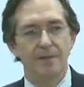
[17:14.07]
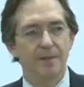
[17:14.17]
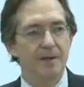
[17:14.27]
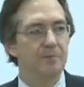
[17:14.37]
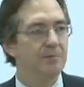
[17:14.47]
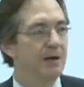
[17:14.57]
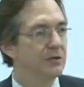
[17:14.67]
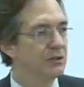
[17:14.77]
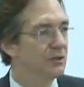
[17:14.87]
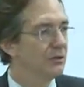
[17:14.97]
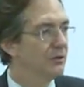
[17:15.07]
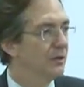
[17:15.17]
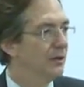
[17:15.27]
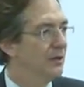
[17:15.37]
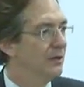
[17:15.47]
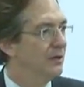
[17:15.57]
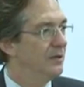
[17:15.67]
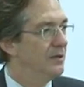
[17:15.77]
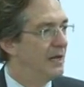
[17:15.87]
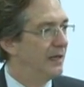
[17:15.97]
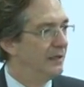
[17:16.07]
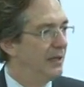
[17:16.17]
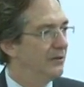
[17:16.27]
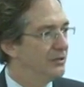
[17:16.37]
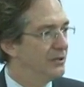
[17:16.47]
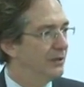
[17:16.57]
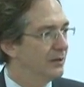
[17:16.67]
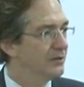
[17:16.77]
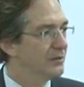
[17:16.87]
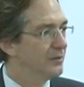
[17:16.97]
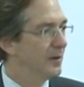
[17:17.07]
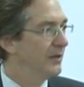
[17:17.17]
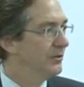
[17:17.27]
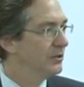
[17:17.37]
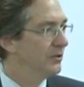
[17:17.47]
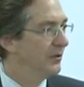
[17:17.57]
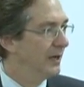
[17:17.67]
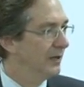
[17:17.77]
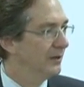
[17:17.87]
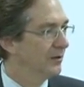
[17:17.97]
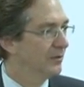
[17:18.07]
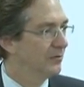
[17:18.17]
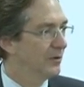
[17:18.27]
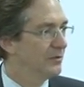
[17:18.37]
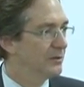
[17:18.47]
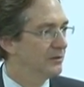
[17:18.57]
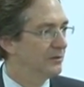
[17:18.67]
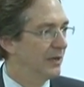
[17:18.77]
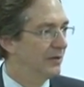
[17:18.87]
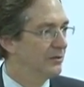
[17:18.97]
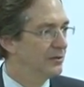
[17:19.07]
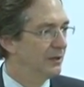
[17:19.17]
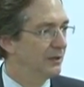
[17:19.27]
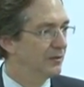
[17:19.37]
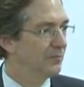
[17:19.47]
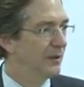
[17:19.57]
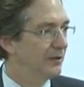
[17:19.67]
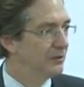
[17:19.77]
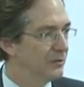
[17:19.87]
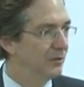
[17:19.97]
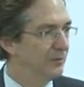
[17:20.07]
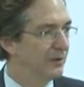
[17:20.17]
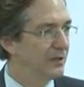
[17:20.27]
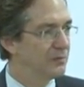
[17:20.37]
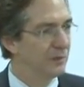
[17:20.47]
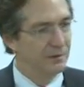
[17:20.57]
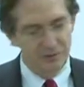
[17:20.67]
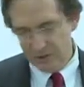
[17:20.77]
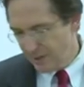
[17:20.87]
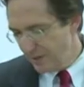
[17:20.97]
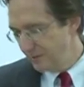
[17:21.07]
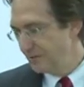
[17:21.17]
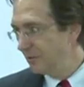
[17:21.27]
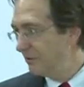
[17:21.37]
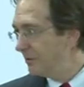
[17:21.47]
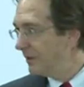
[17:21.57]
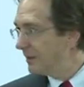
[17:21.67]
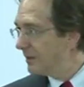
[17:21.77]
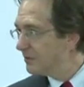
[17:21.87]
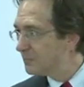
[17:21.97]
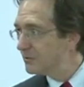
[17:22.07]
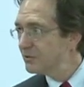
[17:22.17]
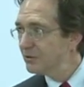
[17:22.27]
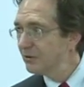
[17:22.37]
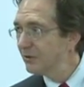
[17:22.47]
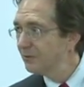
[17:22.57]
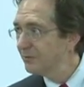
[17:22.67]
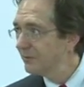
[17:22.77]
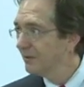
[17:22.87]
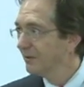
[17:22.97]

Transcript: they measure net energy expenditure, not gross energy expenditure, and because what they're trying to do is preserve